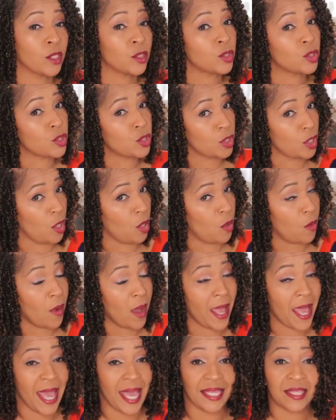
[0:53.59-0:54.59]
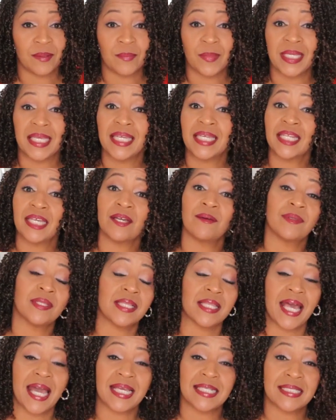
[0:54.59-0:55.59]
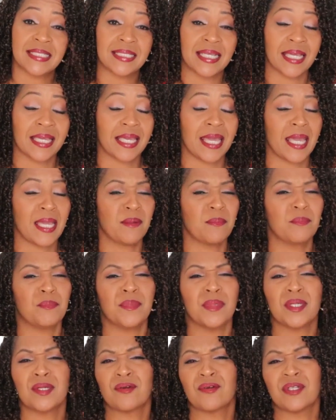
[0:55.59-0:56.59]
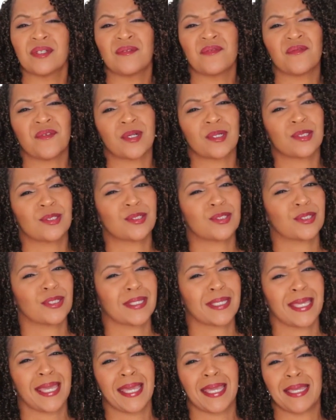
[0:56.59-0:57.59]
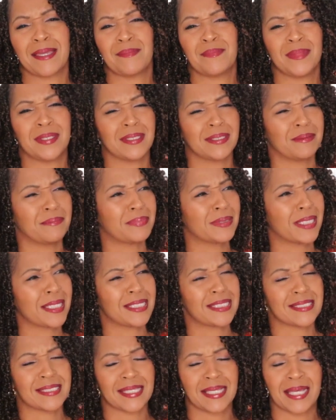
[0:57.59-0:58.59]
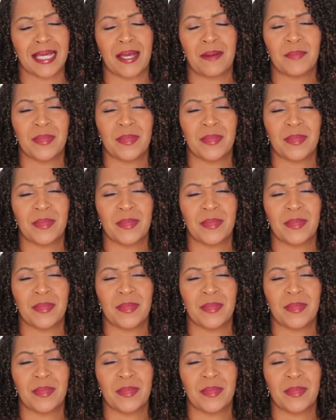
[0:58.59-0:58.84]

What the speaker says: So at the beginning of the last decade, mirrored furniture came in a-blazing. I